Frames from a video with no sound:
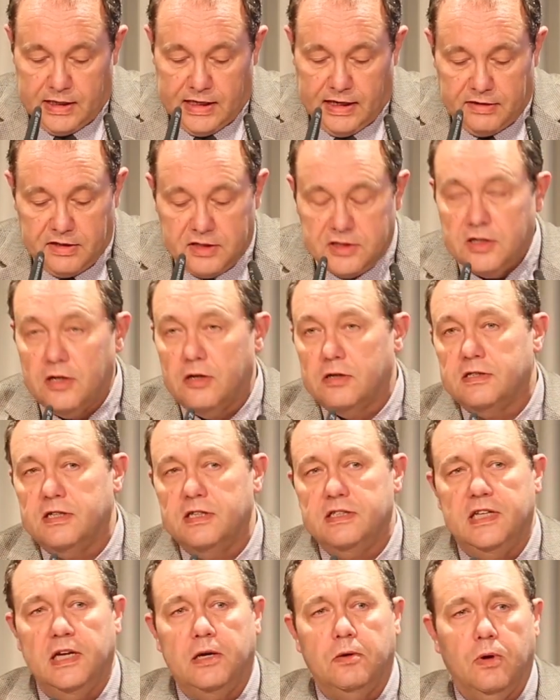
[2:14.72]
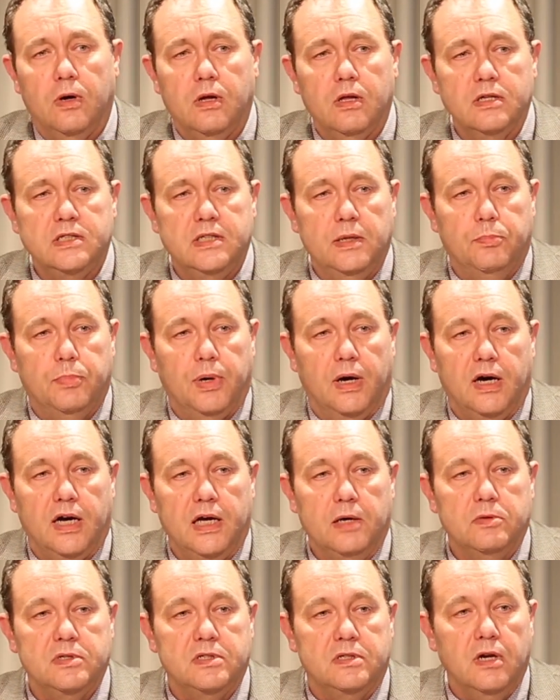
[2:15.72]
Now, the Socialist Equality
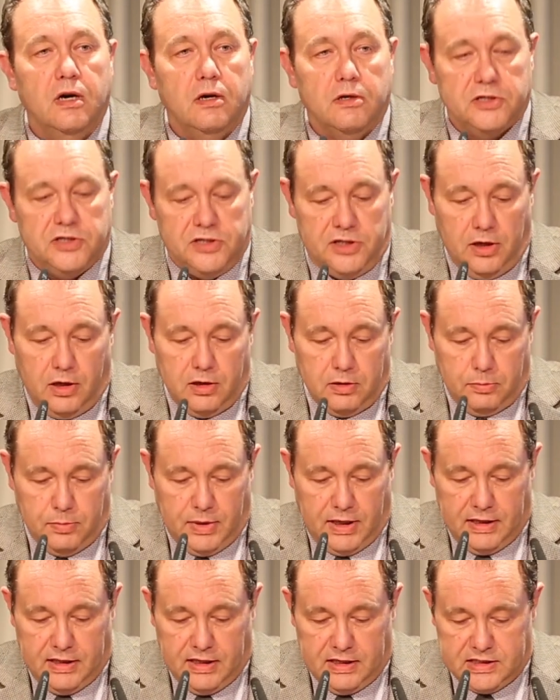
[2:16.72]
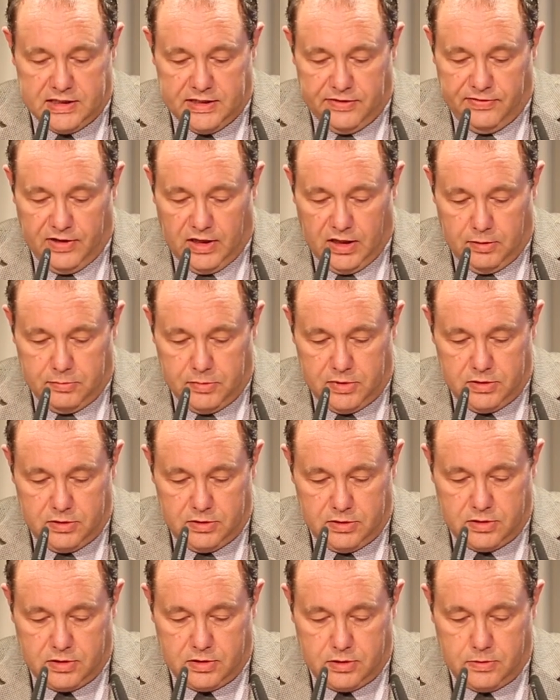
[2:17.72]
Party was not shocked by these
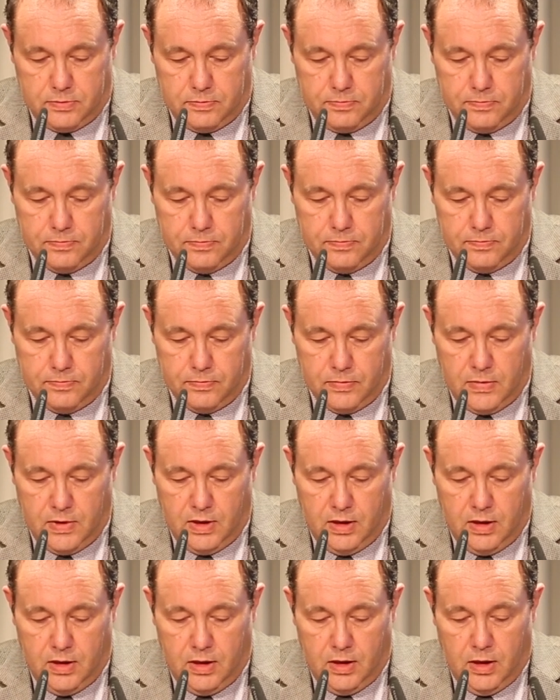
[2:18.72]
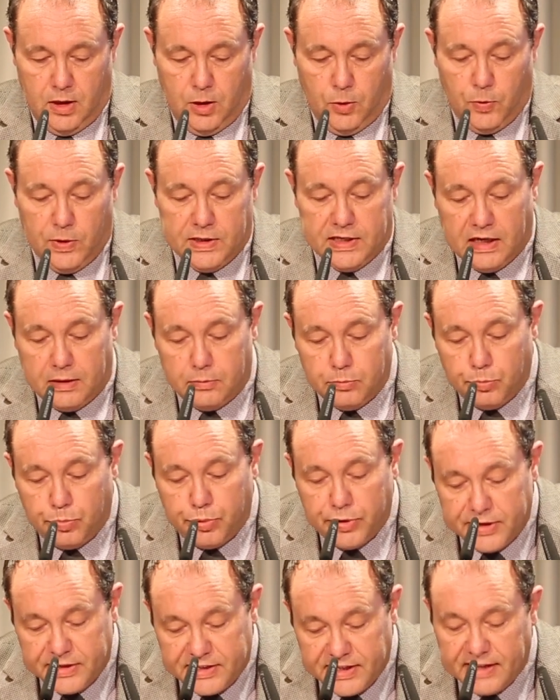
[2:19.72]
developments. We didn't
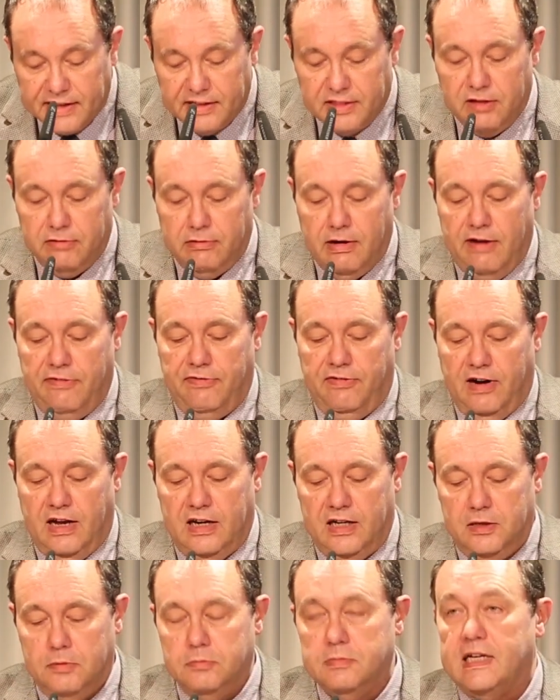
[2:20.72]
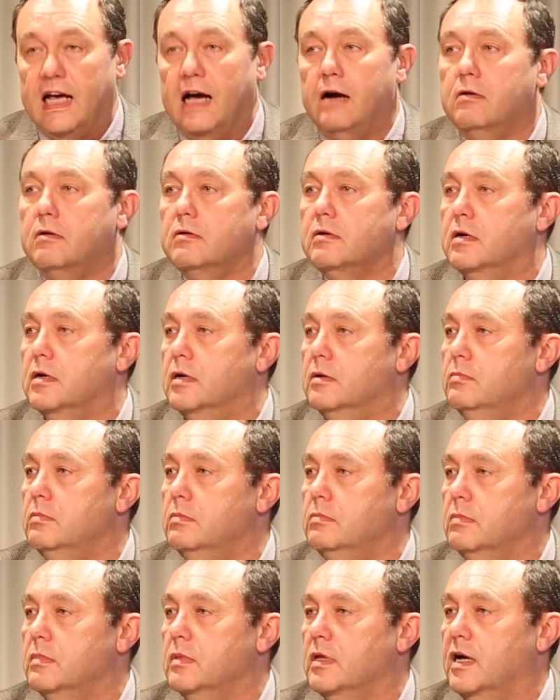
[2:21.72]
predict the referendum's
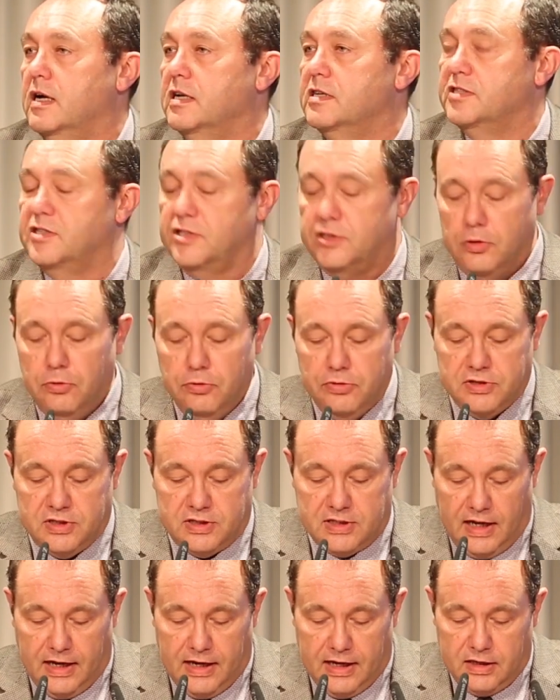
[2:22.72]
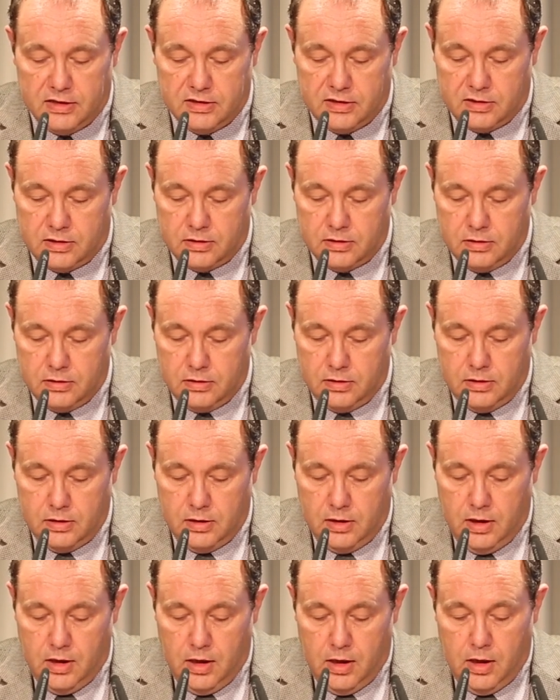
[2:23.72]
outcome like soothsayers,
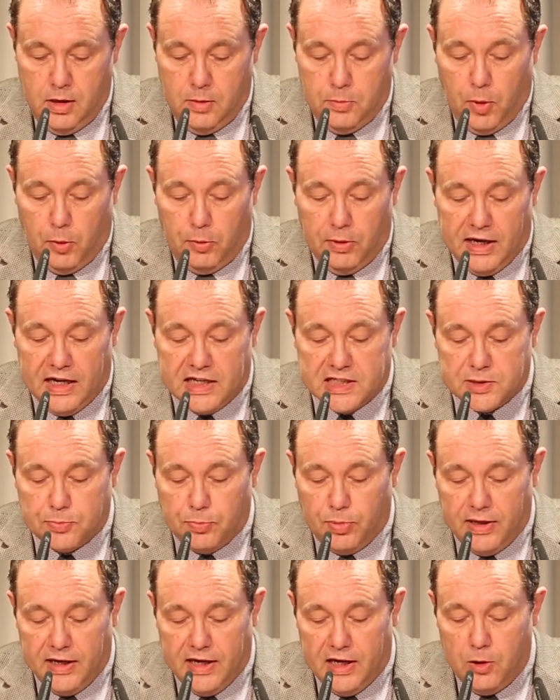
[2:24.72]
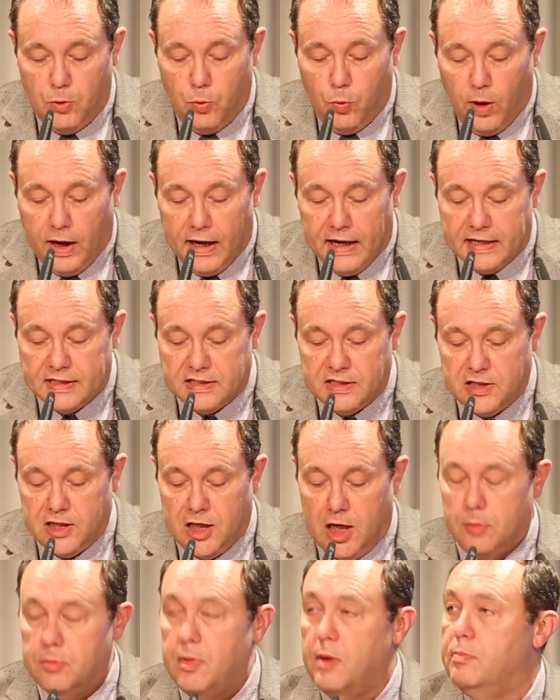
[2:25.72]
but we explained why it
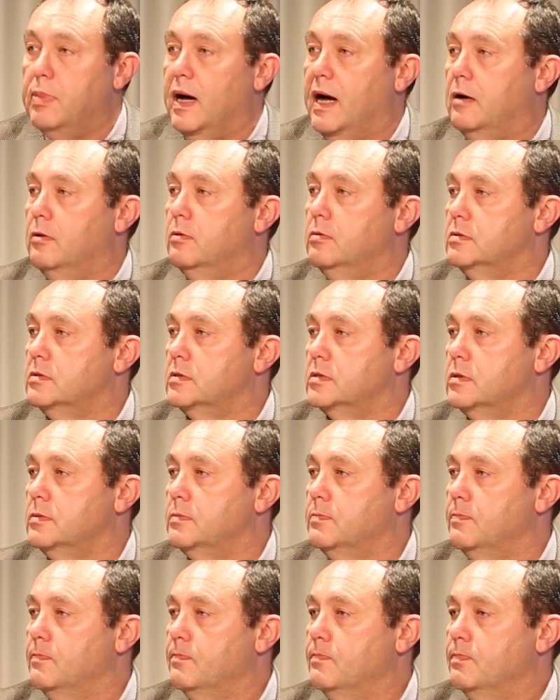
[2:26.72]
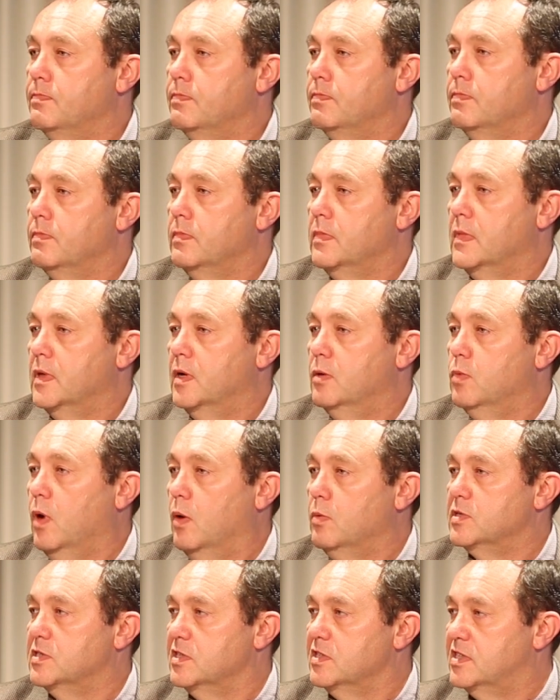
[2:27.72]
had come about and
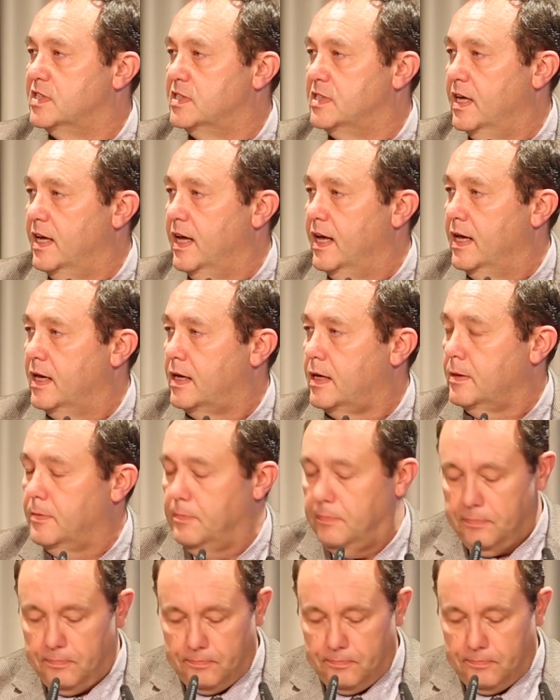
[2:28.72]
what was at stake.